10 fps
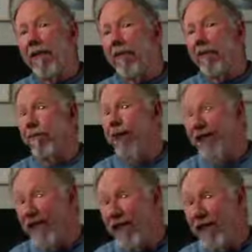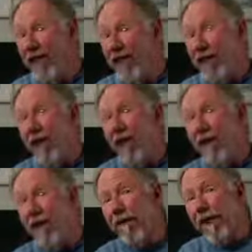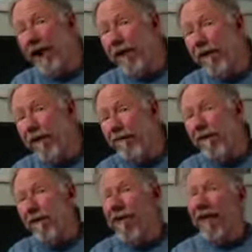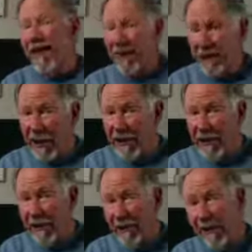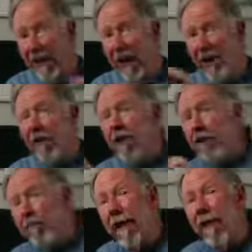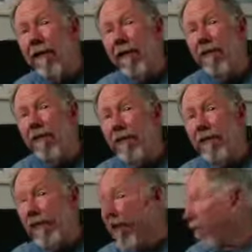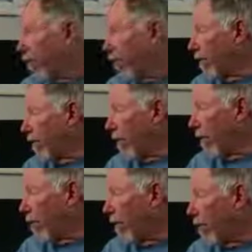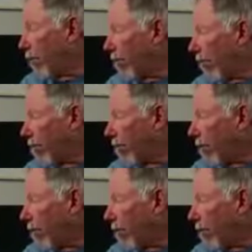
360, a 500, a 750. Nice round numbers that are easy to keep up with.